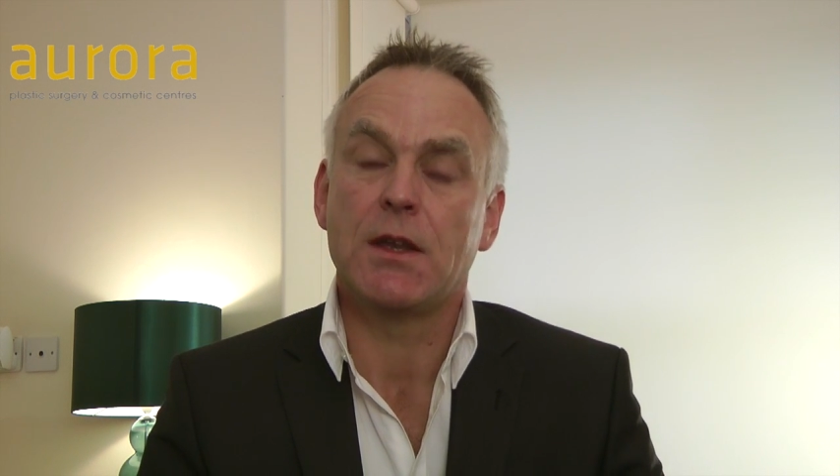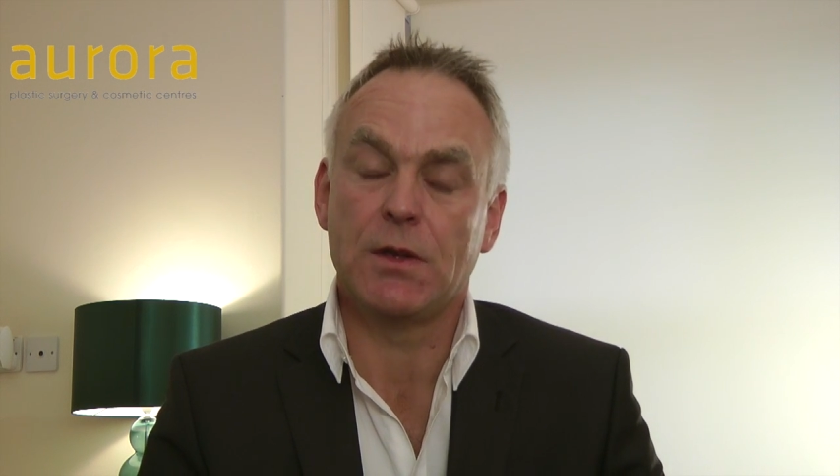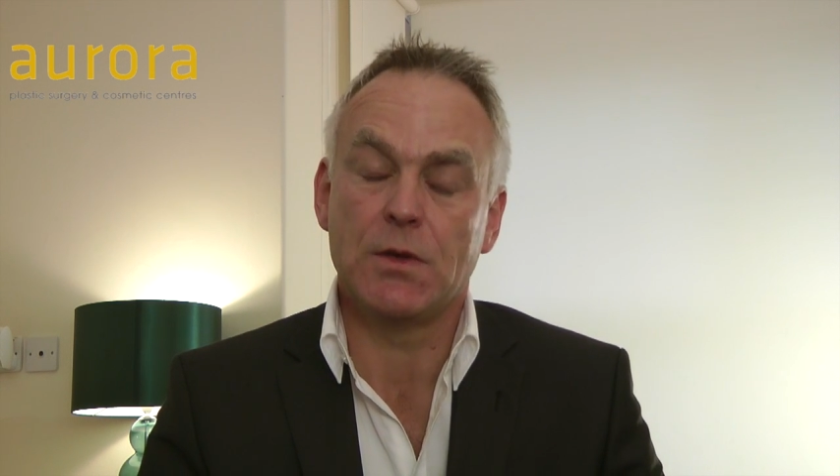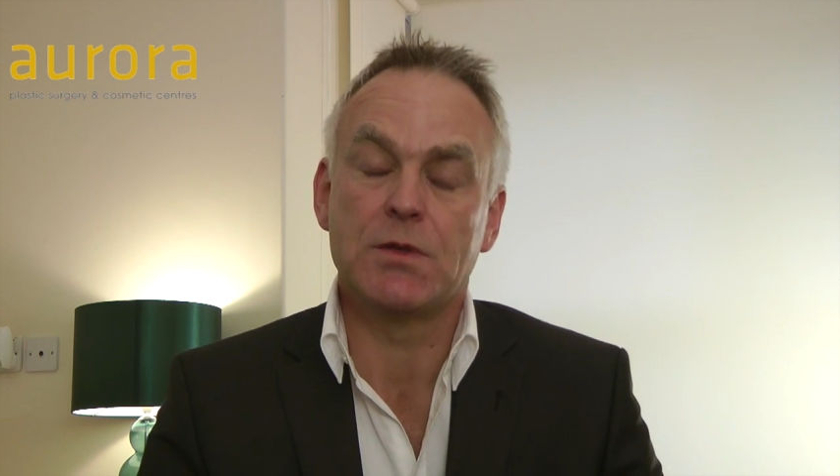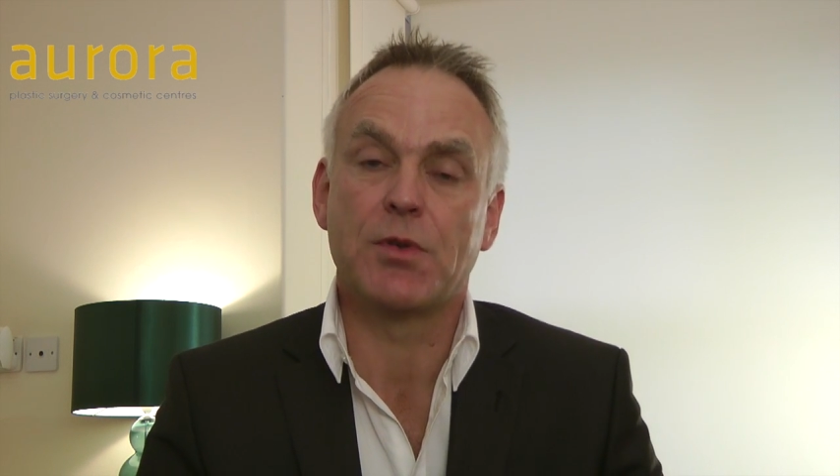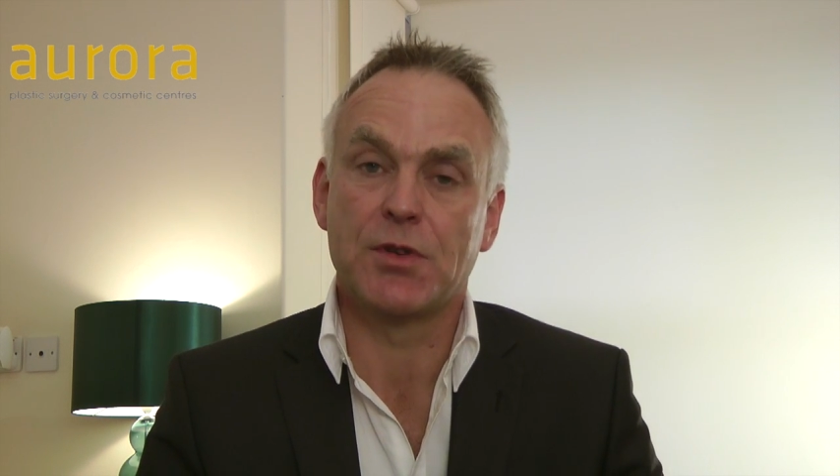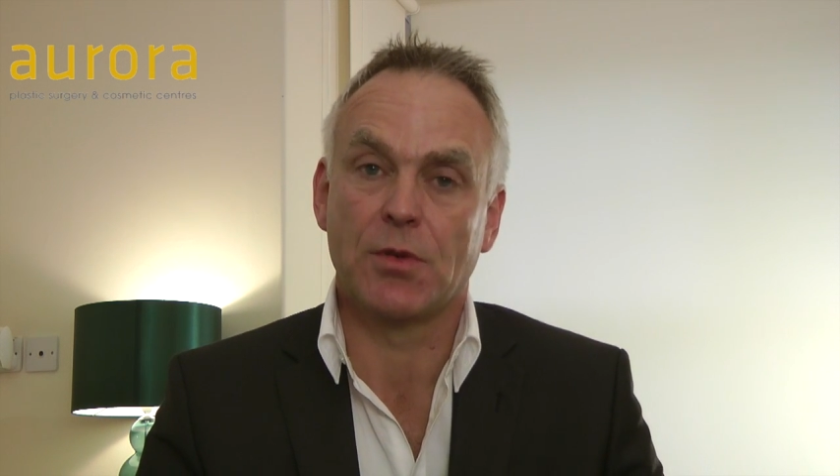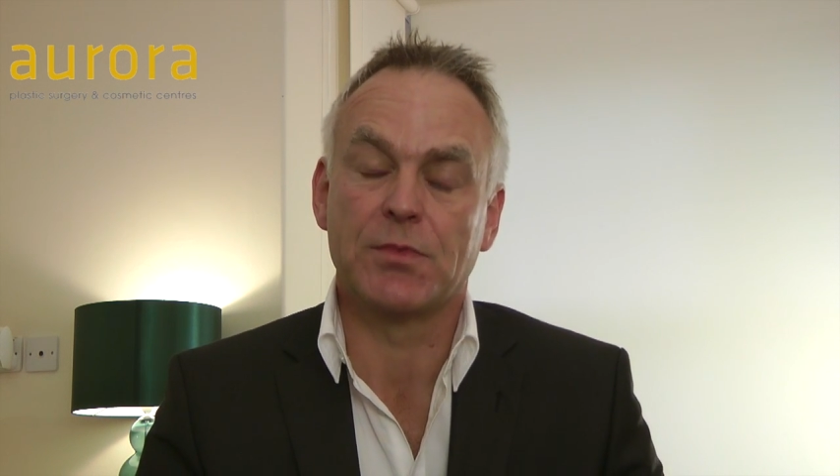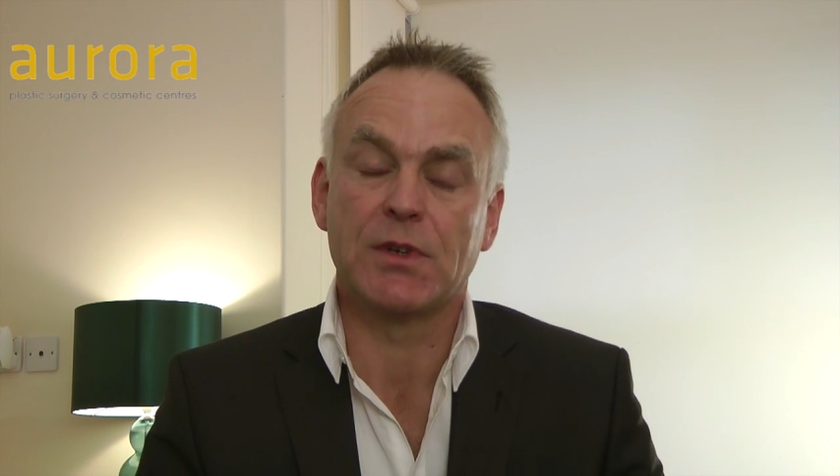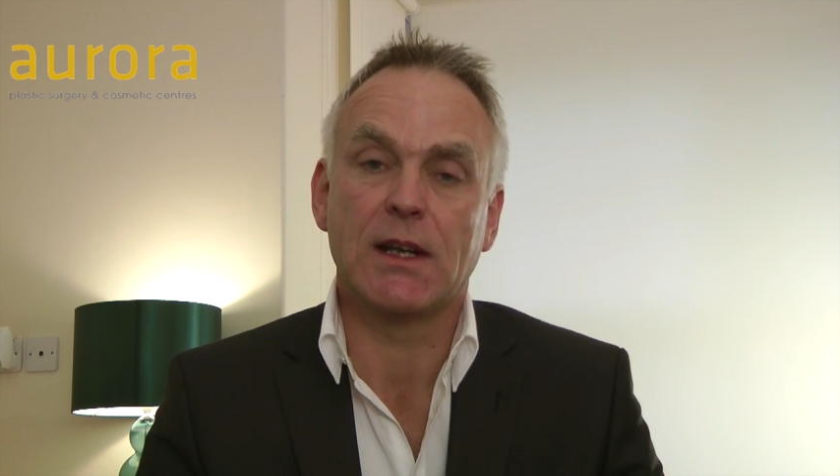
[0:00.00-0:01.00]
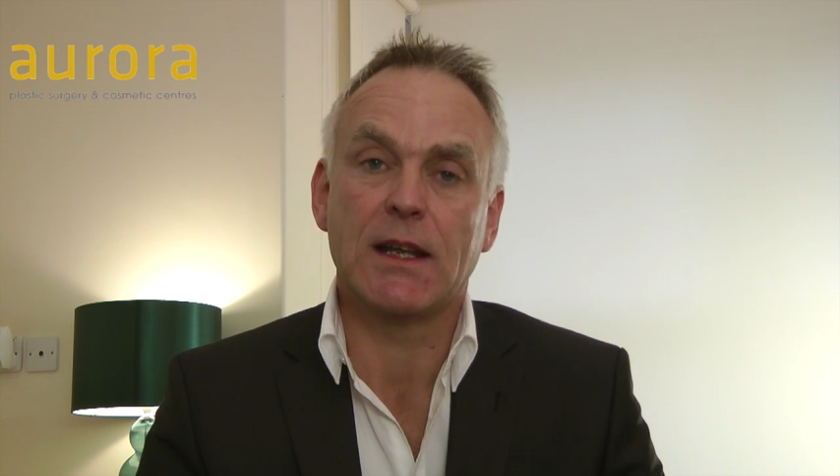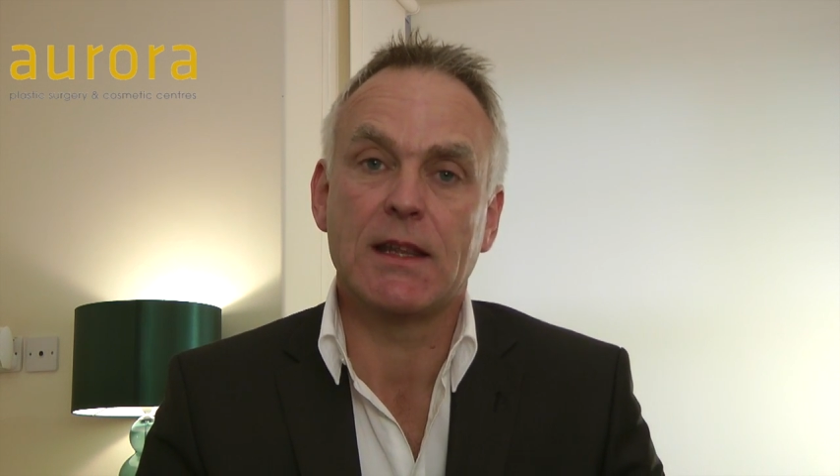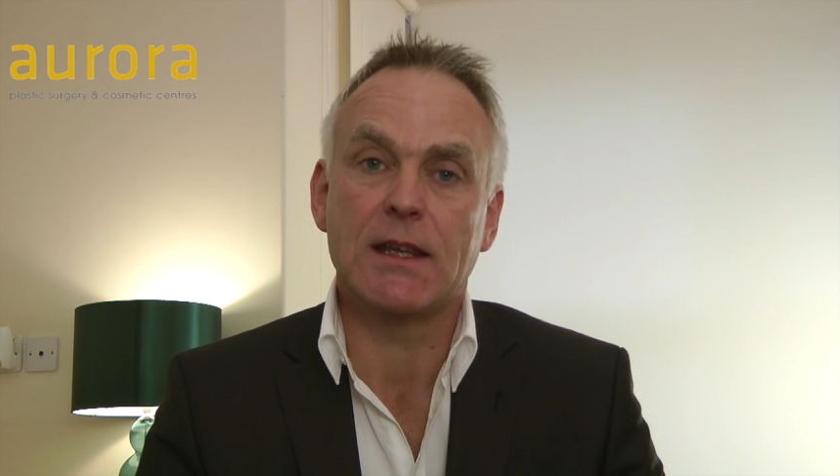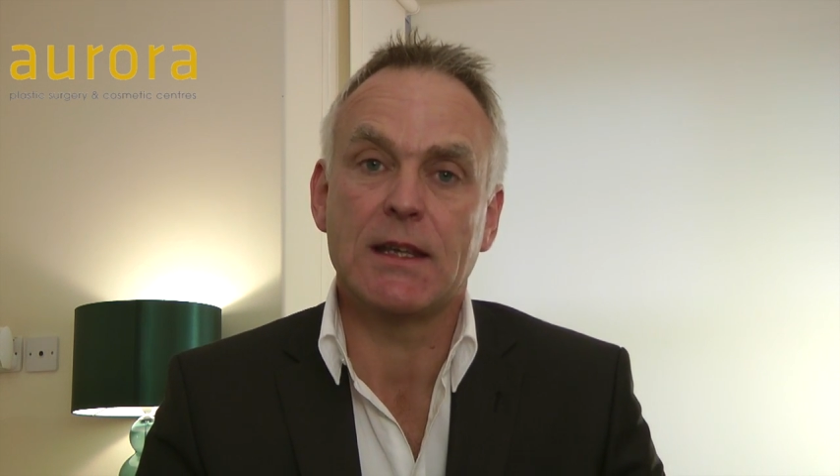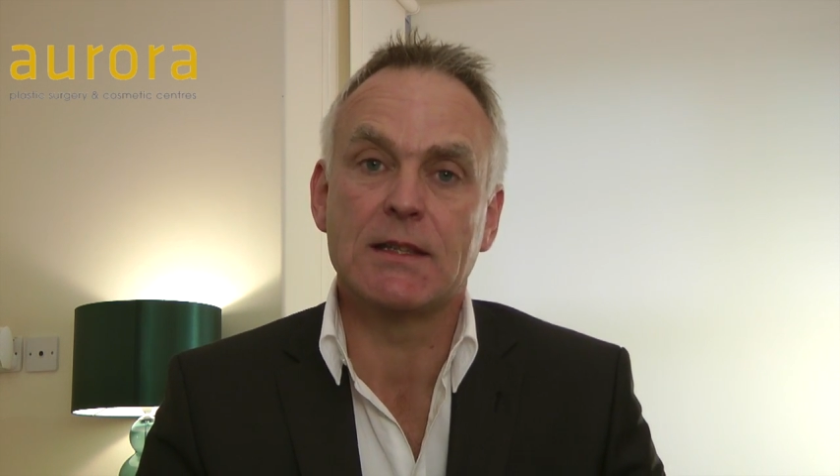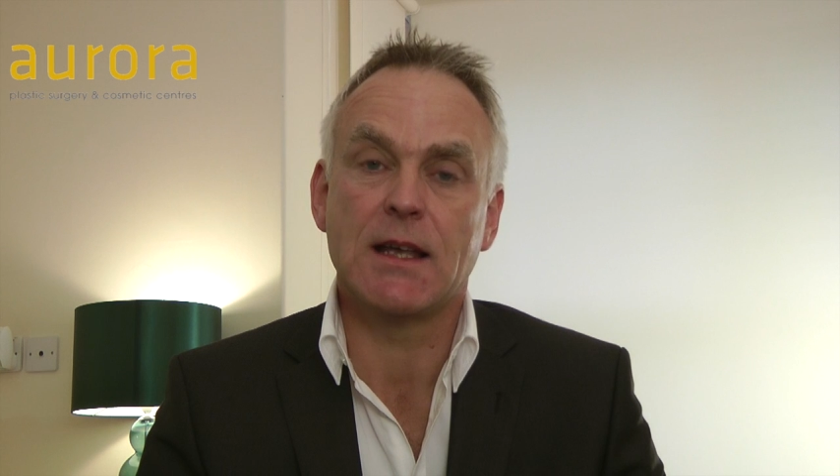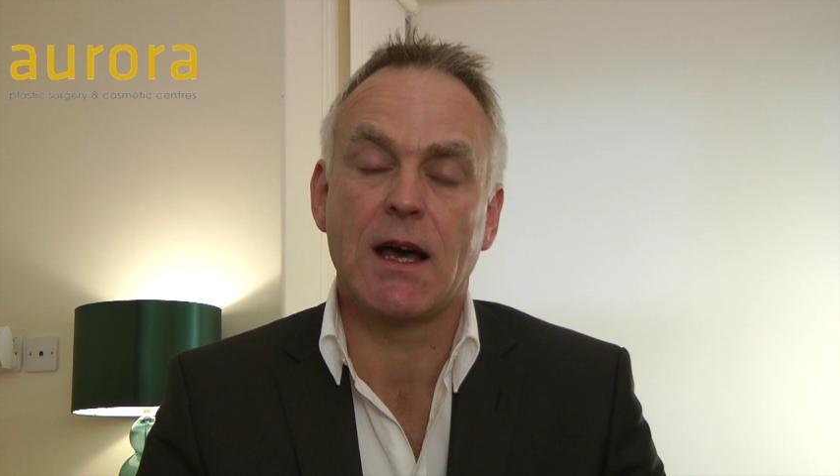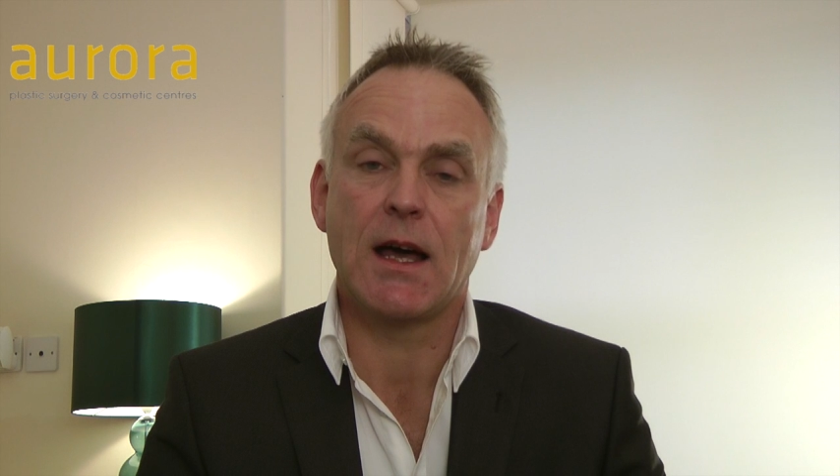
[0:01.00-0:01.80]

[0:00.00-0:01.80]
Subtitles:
use predominantly these